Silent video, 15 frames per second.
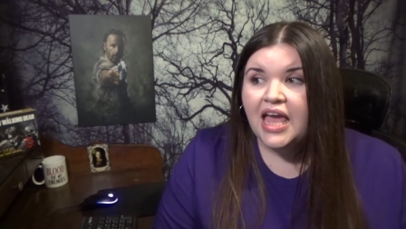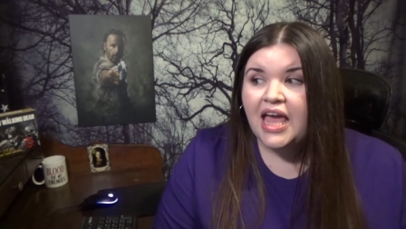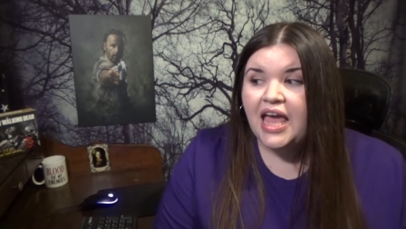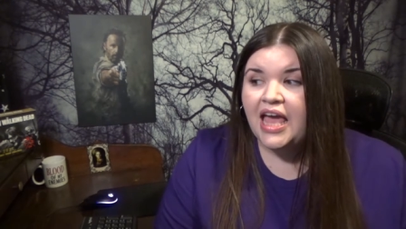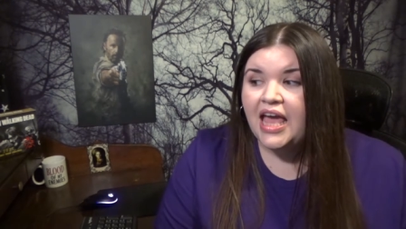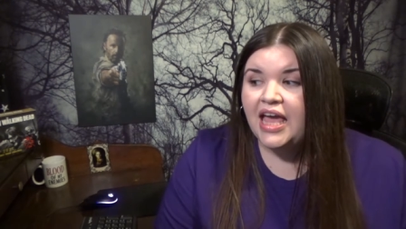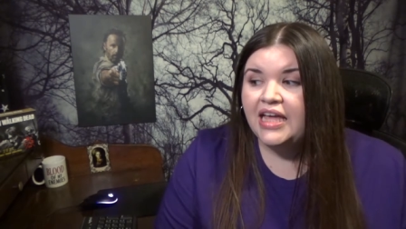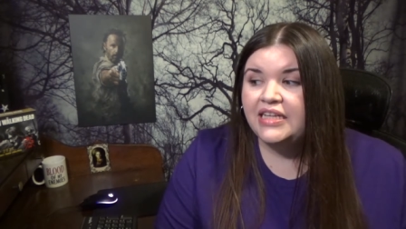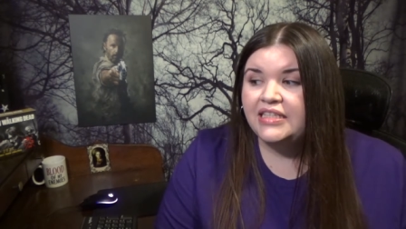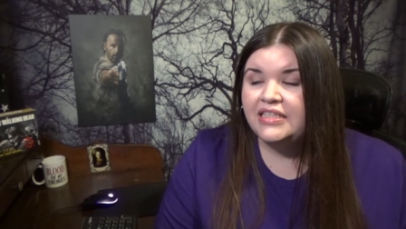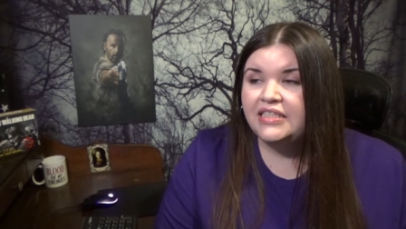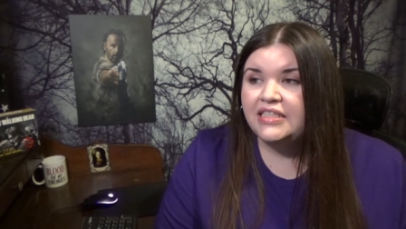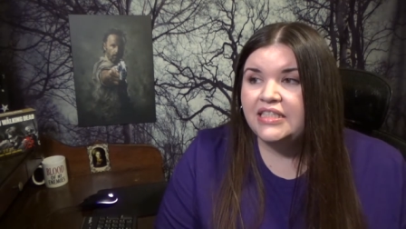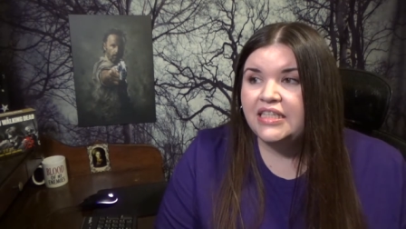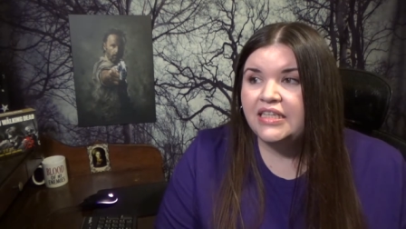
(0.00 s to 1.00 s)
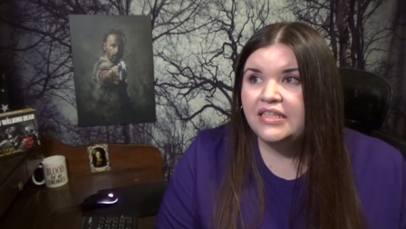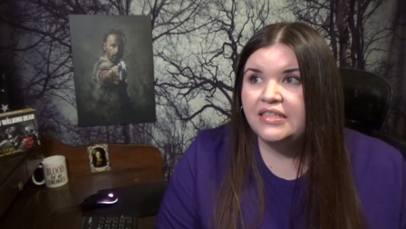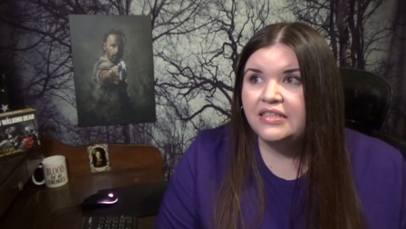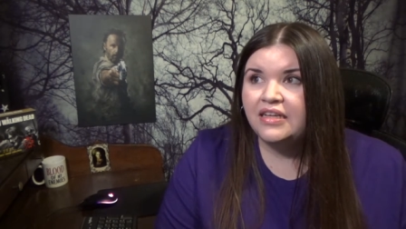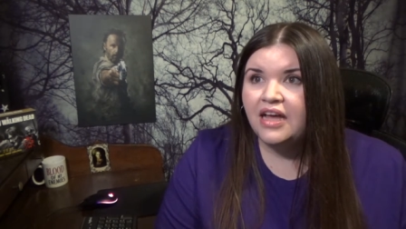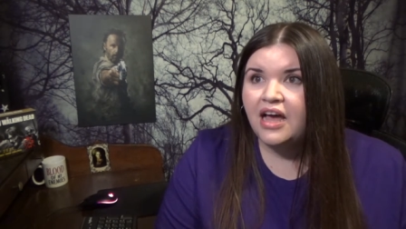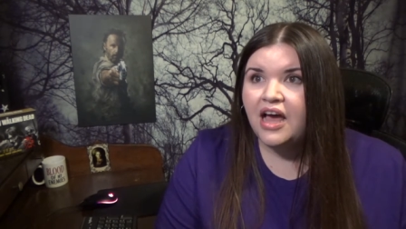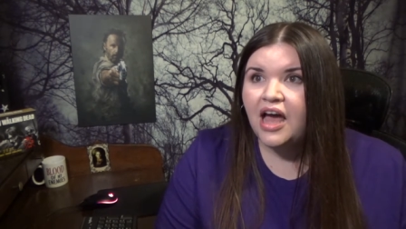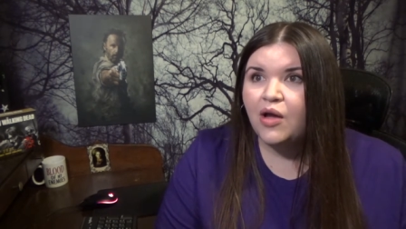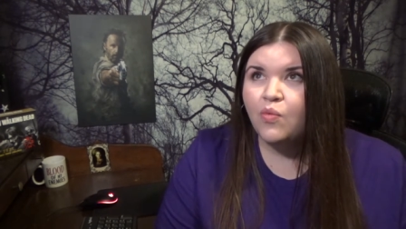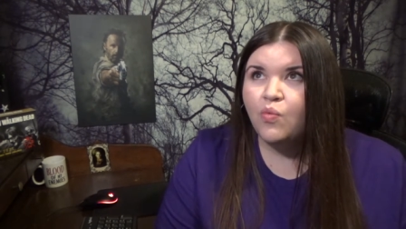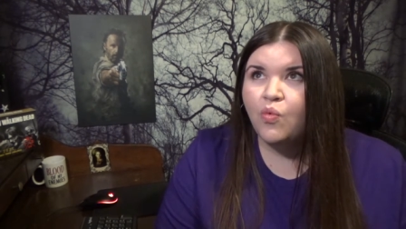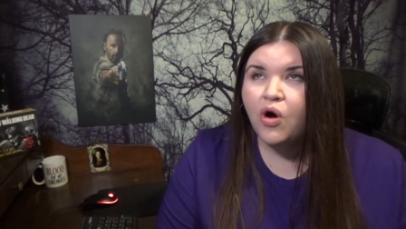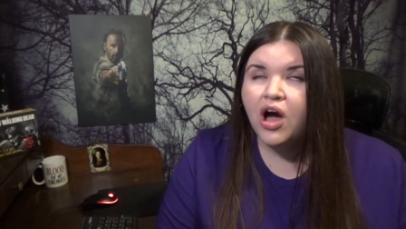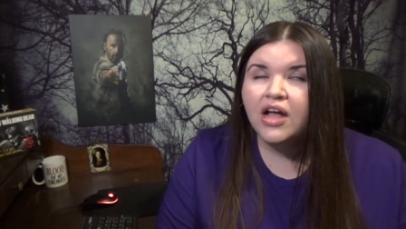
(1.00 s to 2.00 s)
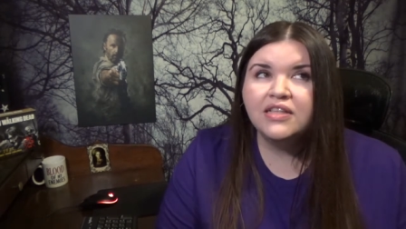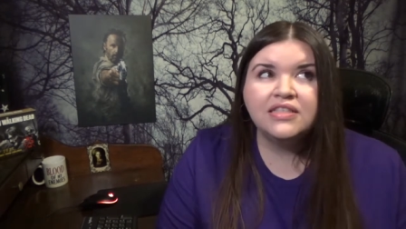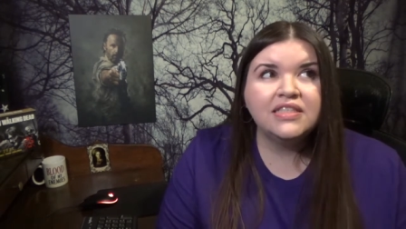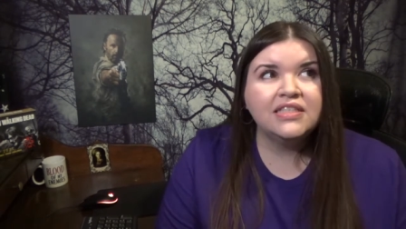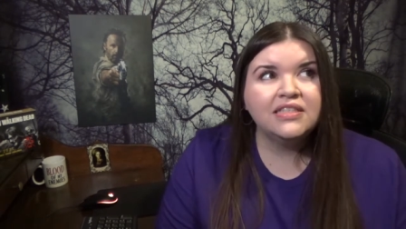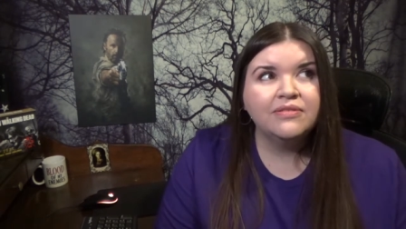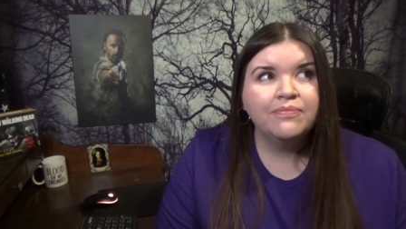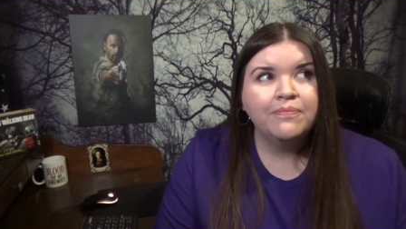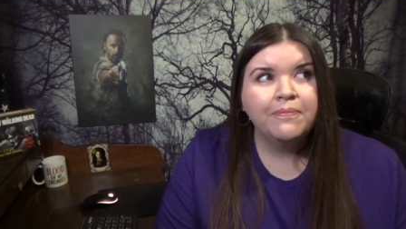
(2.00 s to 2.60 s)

And I want.